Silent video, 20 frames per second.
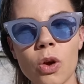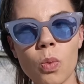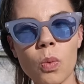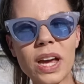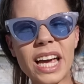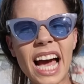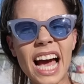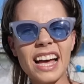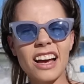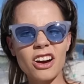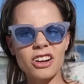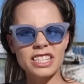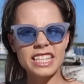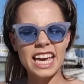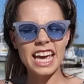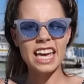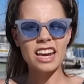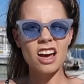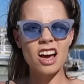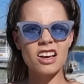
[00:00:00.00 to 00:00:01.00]
We got our
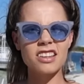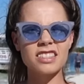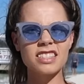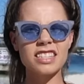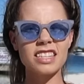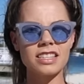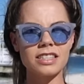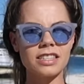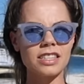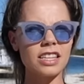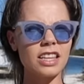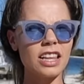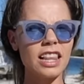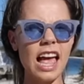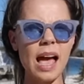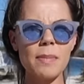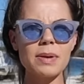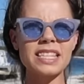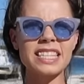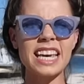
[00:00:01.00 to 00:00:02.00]
tan on. Did the
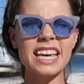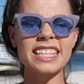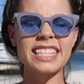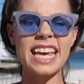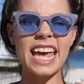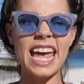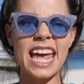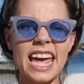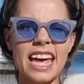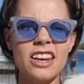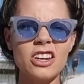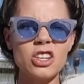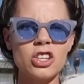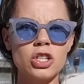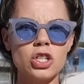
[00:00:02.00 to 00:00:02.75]
llamas get tan?